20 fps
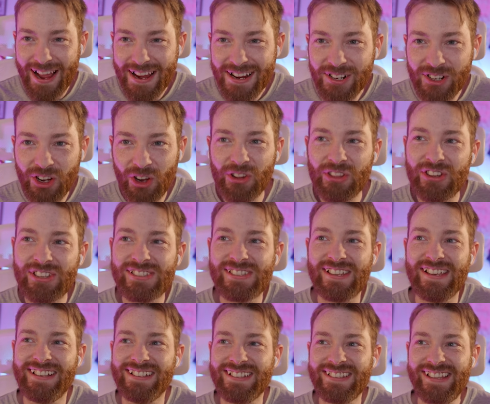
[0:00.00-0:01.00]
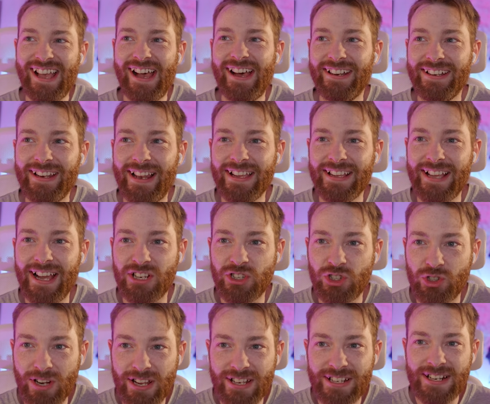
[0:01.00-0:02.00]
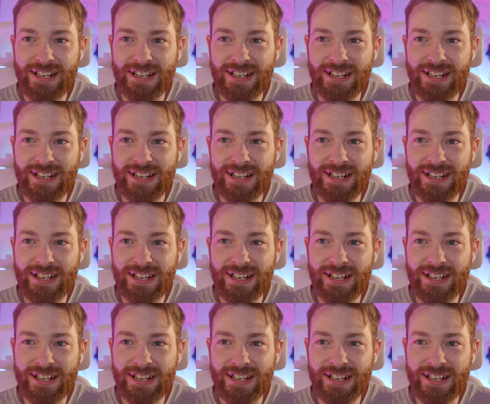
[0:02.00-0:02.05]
episode because I love gaming